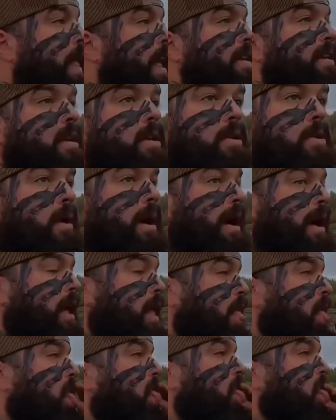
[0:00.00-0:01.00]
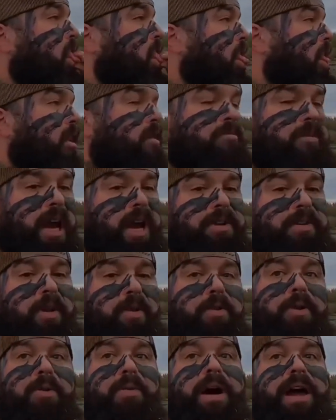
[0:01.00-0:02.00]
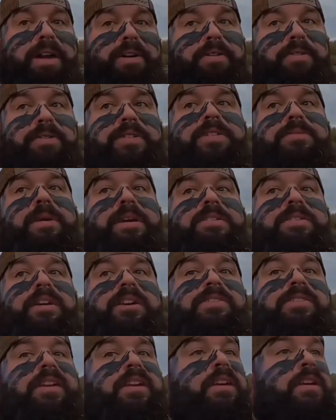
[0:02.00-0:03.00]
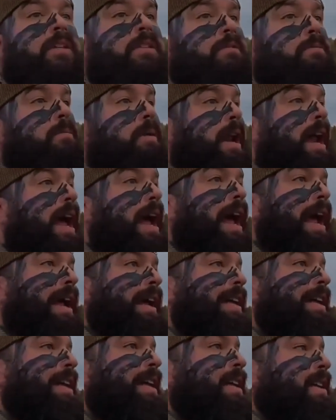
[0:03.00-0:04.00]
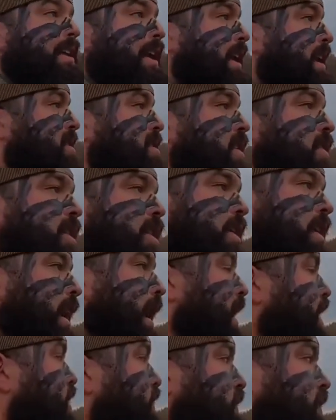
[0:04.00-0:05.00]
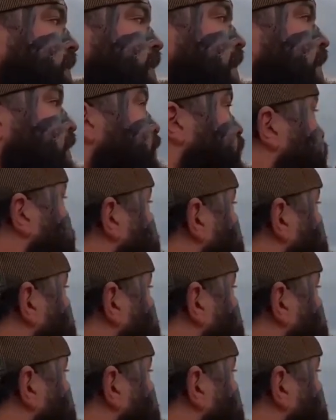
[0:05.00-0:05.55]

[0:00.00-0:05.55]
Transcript: Guys, I don't know. Uh, Jordan, Jordan's got, uh, he's got, I don't know how many bands, six like bands in the last two or three years,